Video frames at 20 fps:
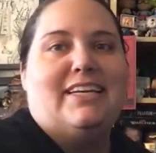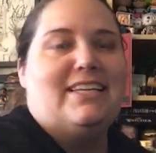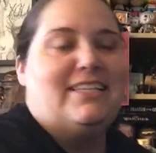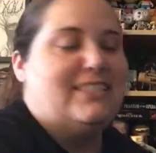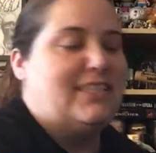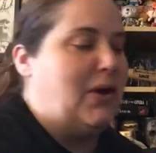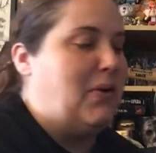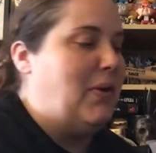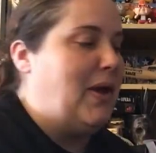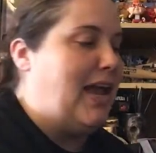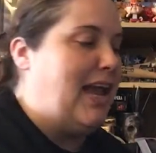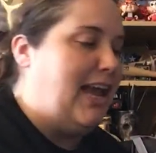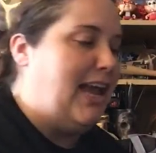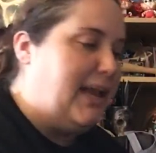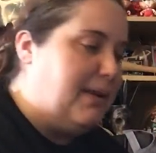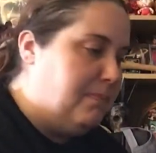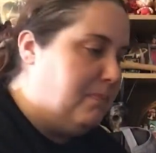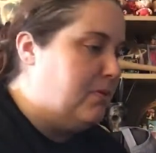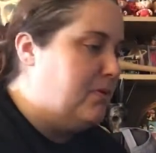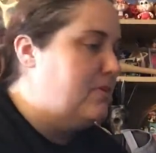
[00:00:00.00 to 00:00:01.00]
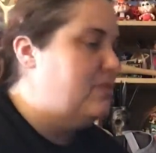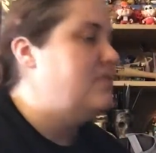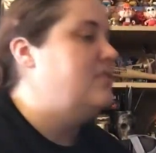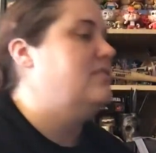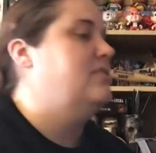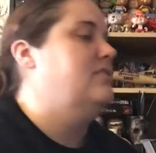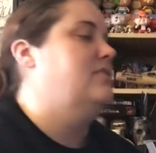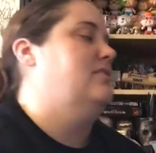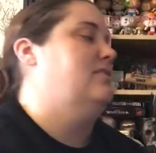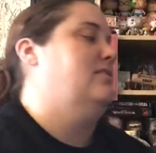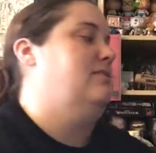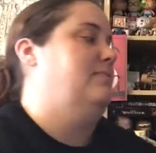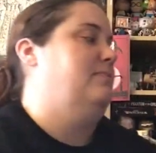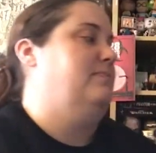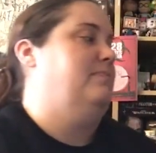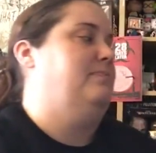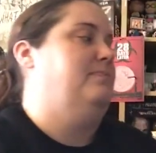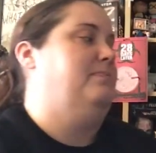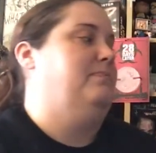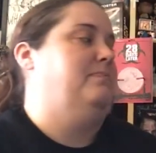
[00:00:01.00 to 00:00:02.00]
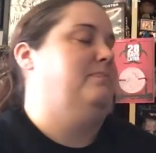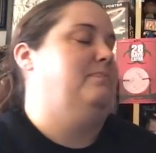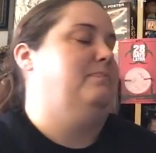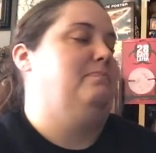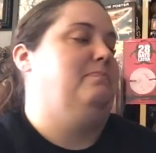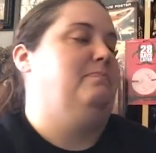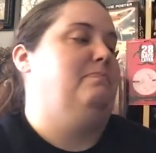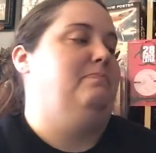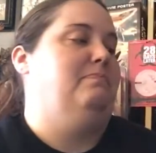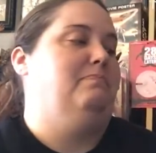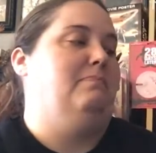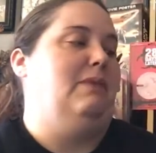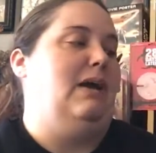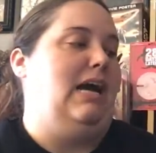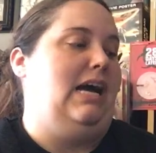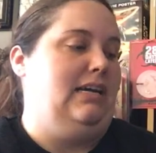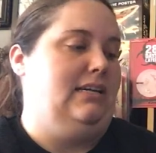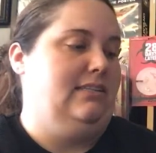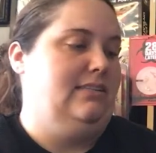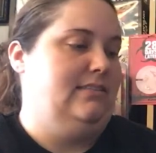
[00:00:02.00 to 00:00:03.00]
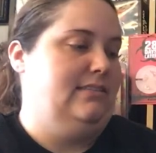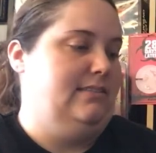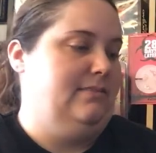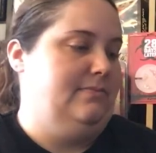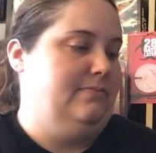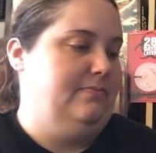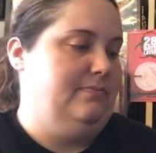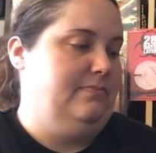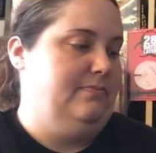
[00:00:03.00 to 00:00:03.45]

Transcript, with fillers: So April's box.